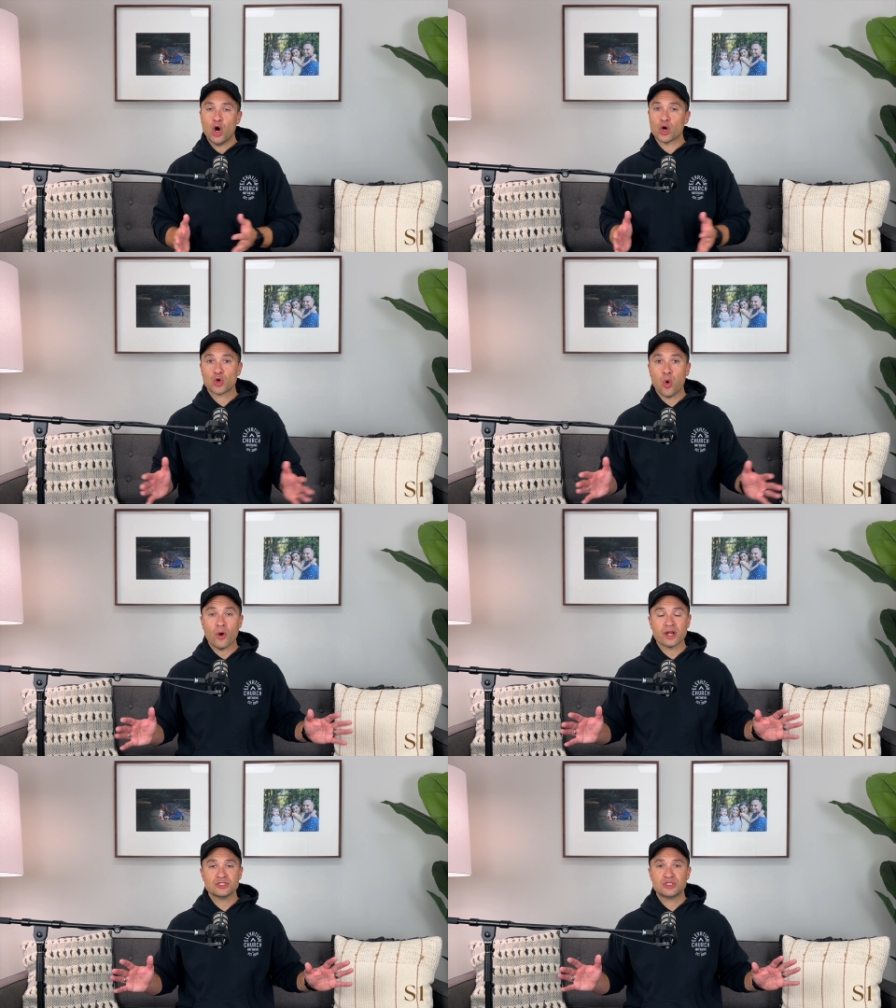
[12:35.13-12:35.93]

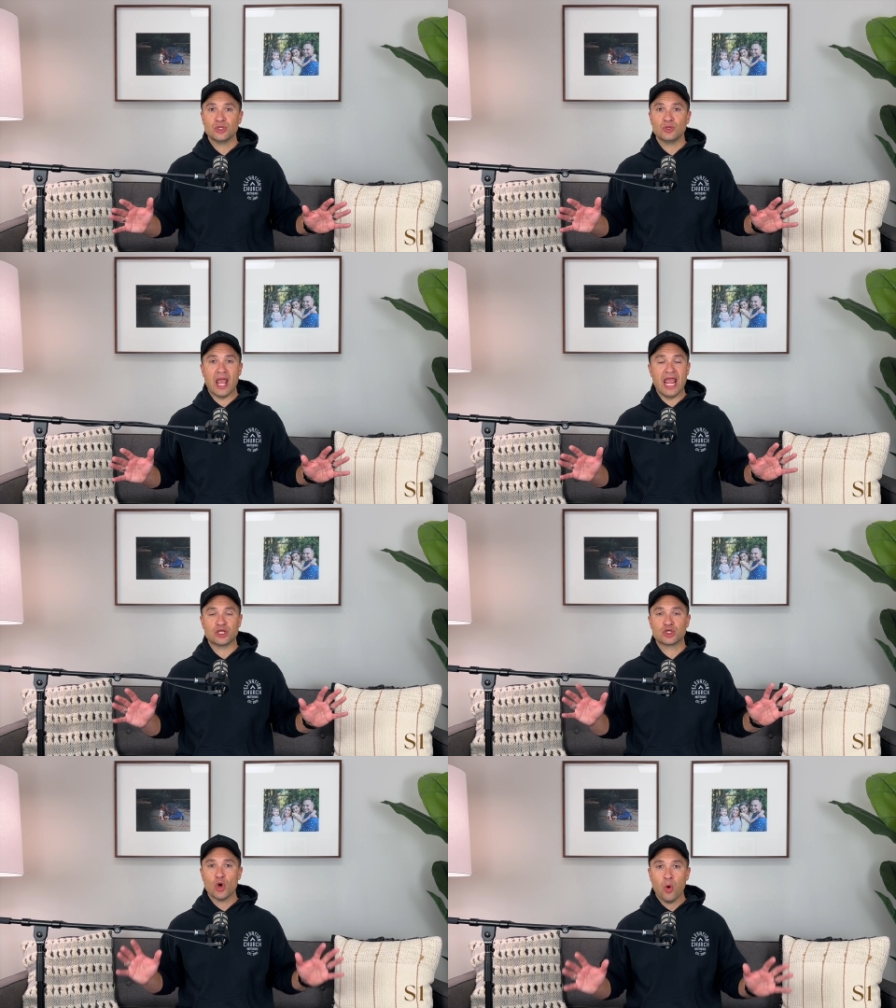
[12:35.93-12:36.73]
according to
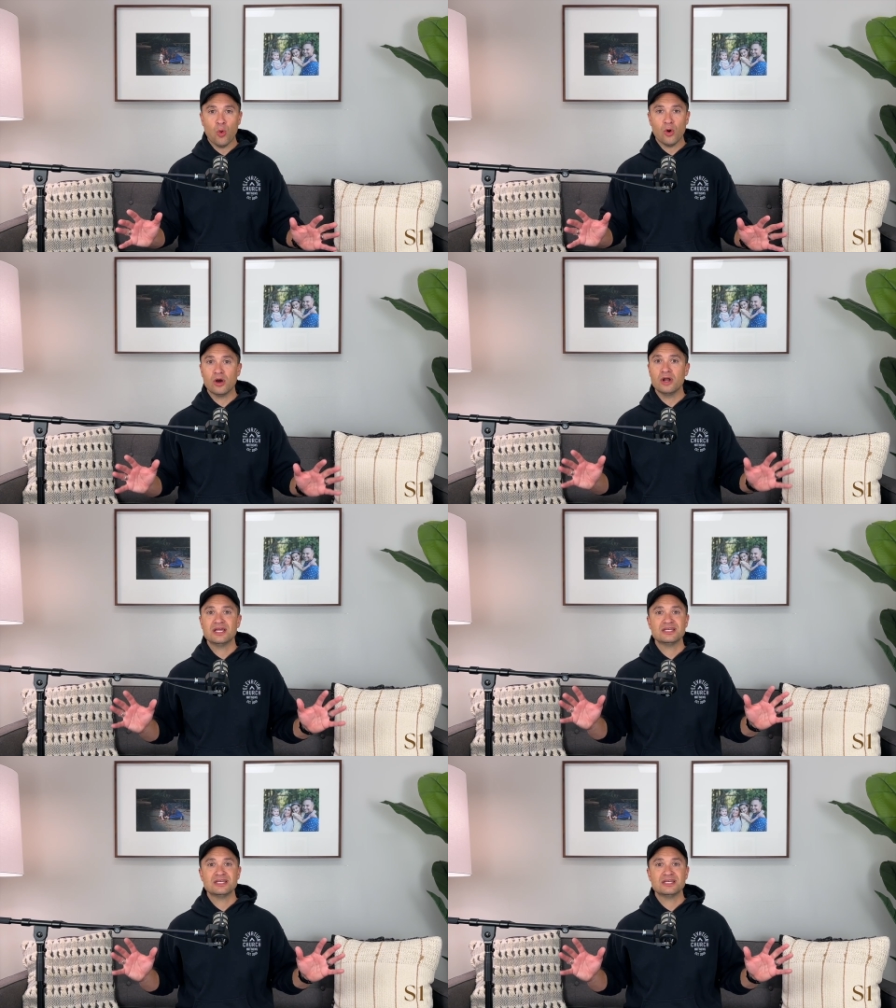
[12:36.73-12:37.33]
a core